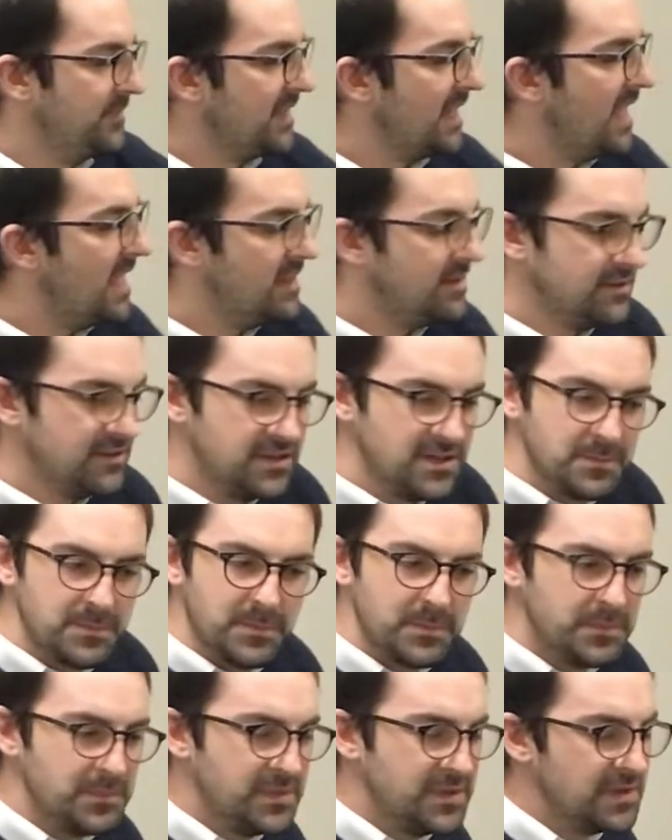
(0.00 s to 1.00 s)
And
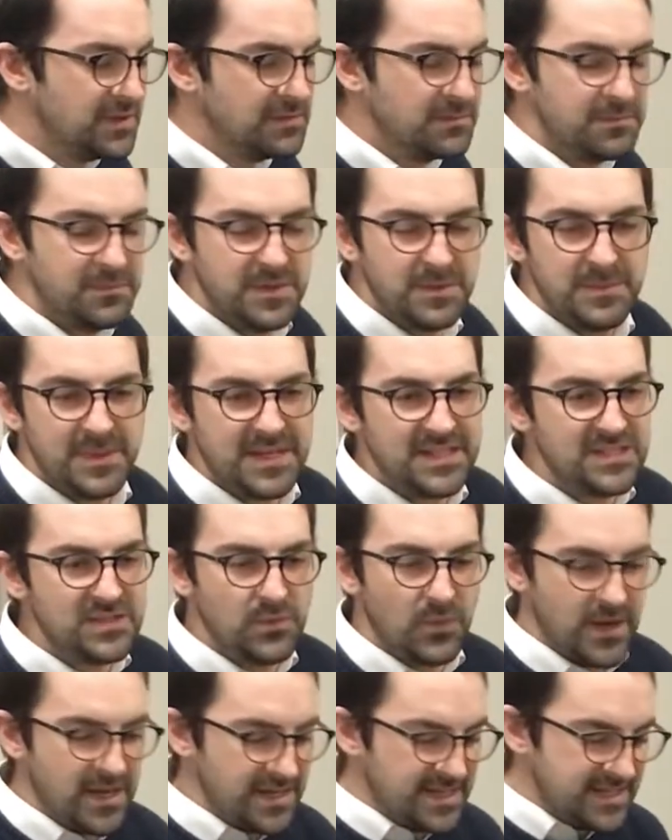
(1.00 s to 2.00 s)
the best
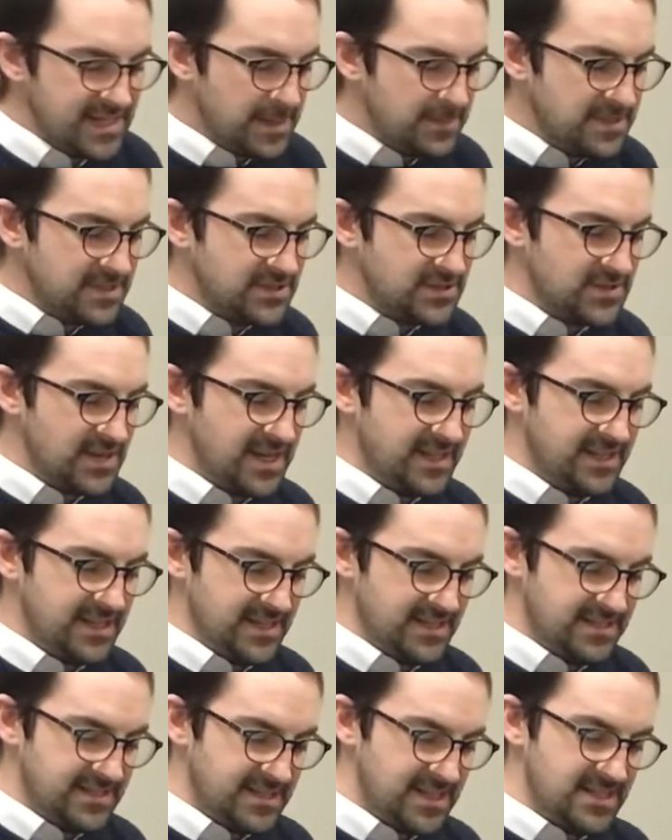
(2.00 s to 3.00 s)
way to demonstrate
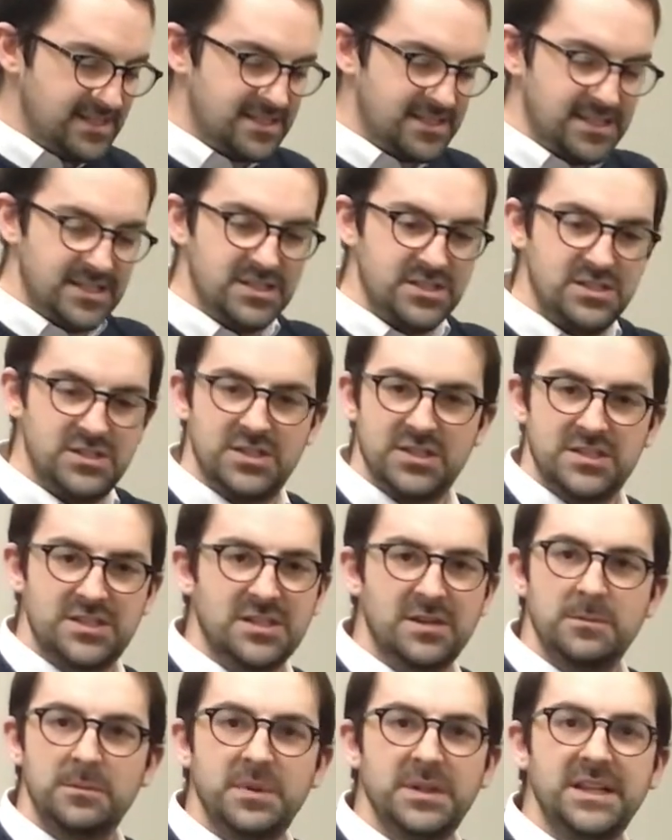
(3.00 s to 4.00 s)
this is to just
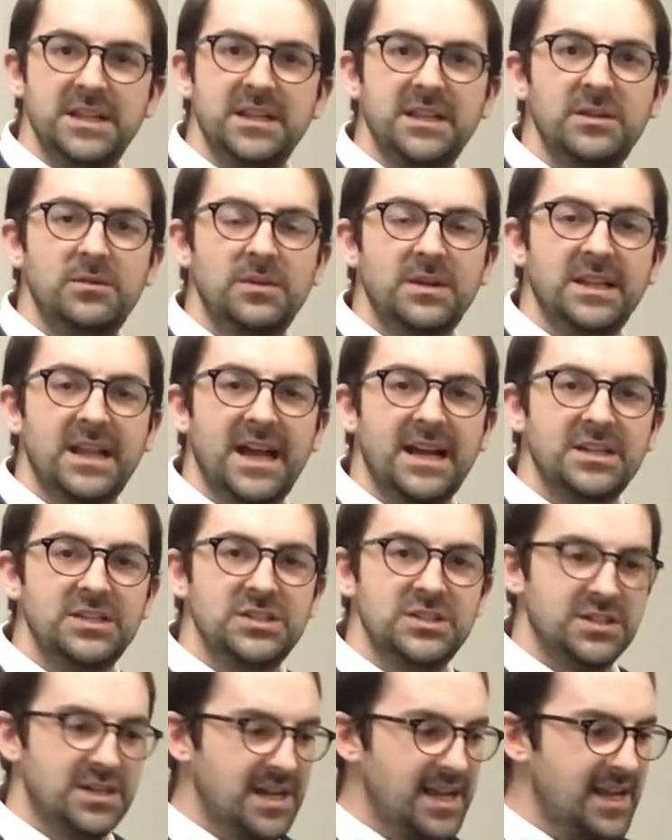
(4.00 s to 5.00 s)
completely relax
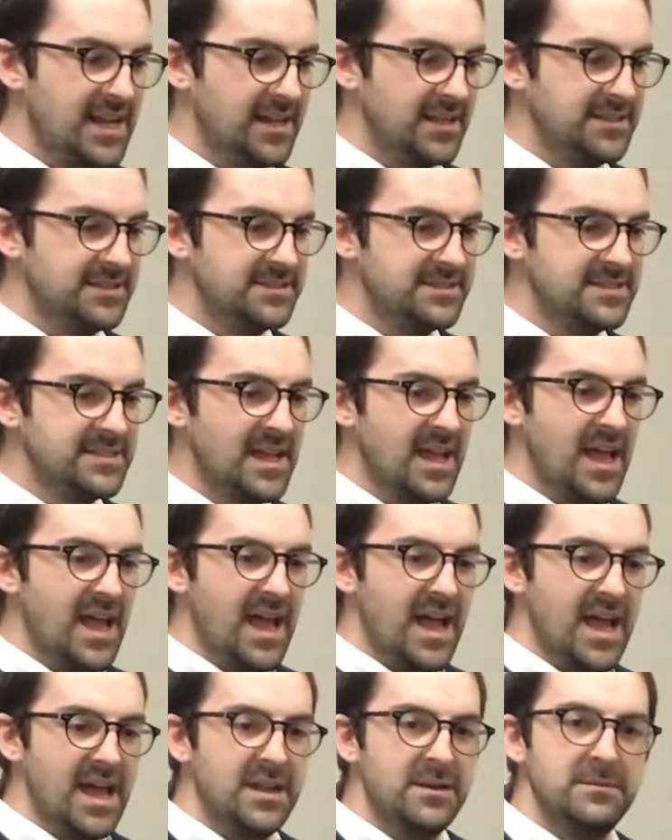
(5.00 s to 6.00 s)
your hands
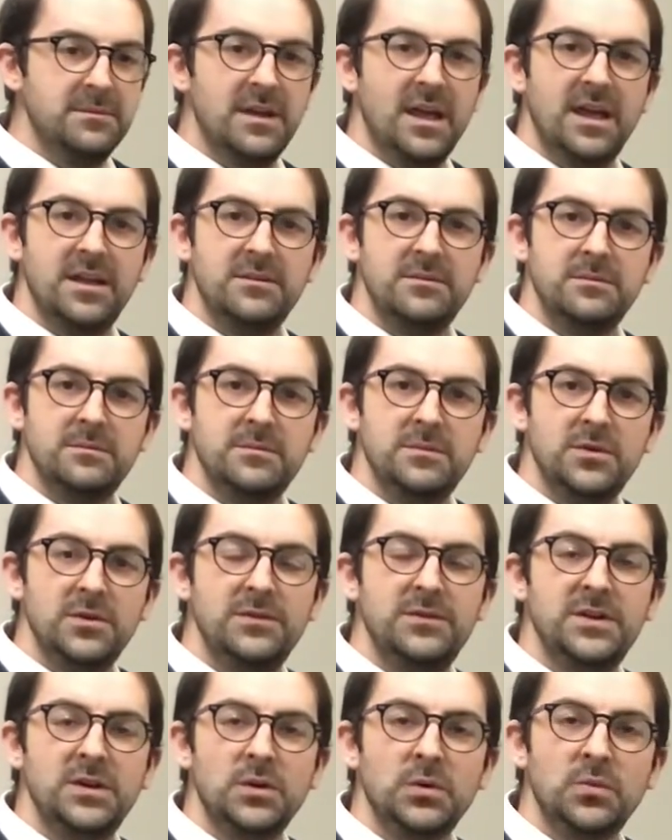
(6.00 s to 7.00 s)
and move
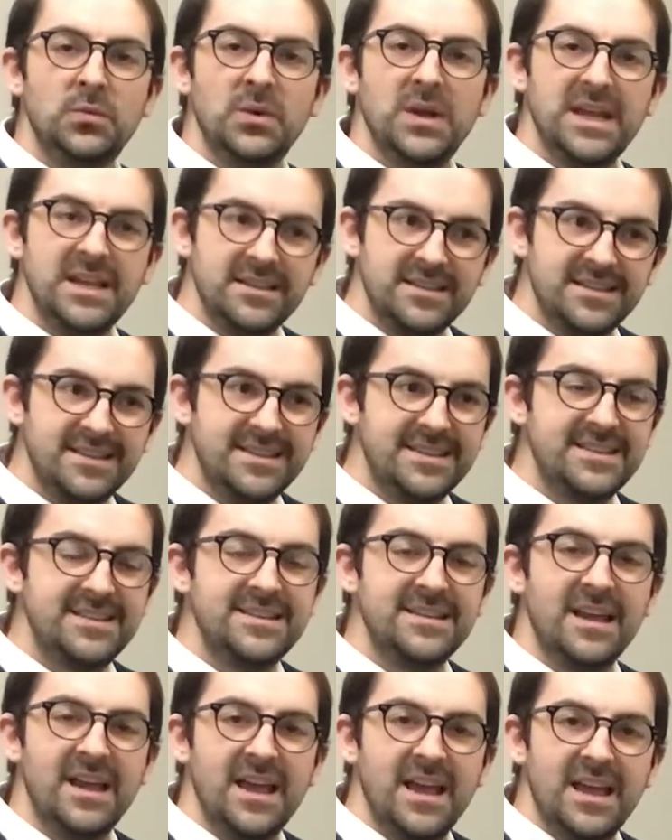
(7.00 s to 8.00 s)
your wrists
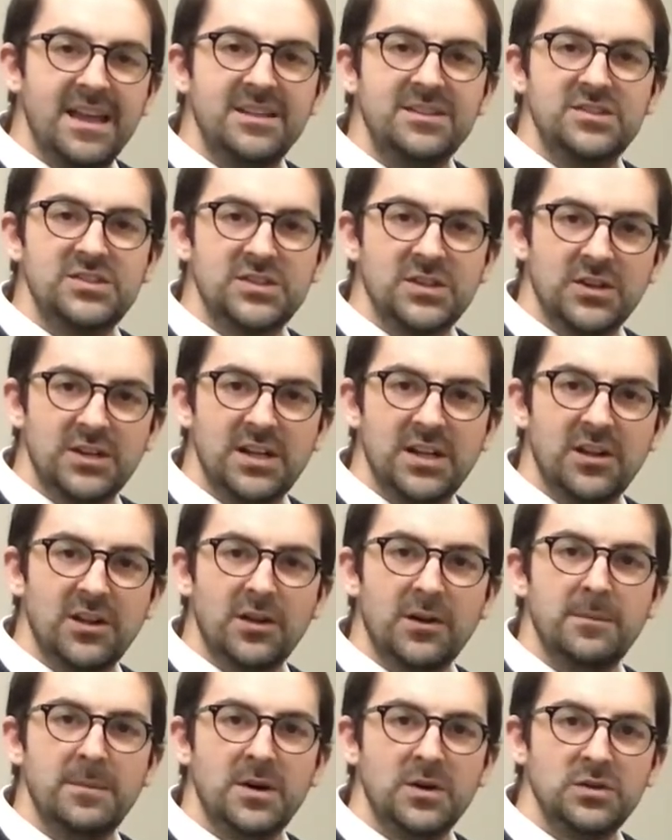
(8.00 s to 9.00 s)
in
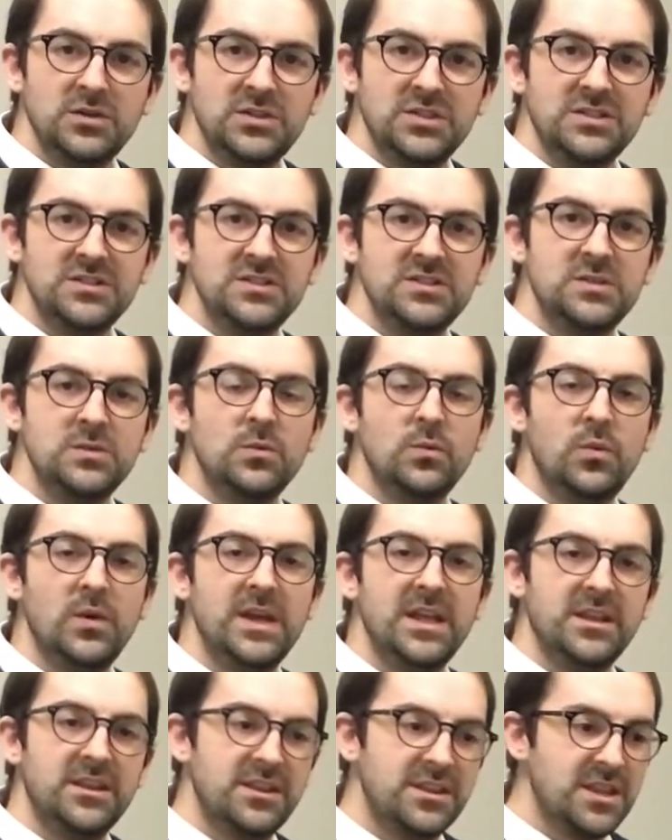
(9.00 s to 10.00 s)
circular motions with